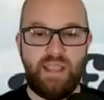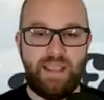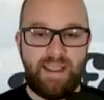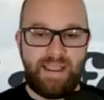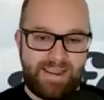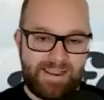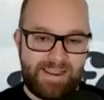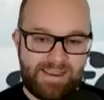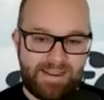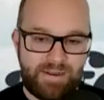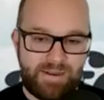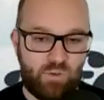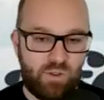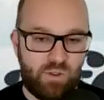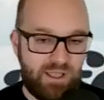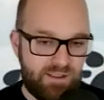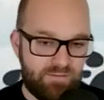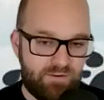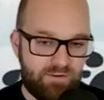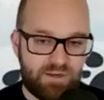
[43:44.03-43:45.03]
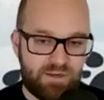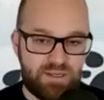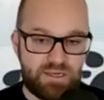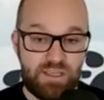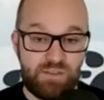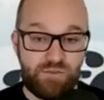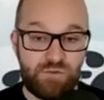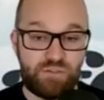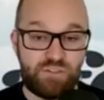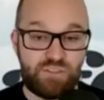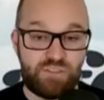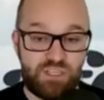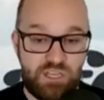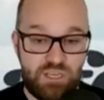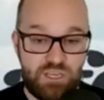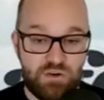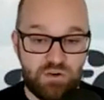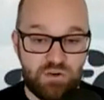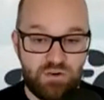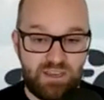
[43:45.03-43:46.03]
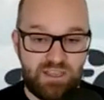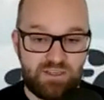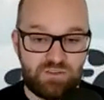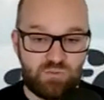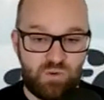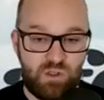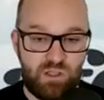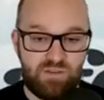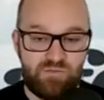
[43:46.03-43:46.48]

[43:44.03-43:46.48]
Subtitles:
and we'll have on another senior as well.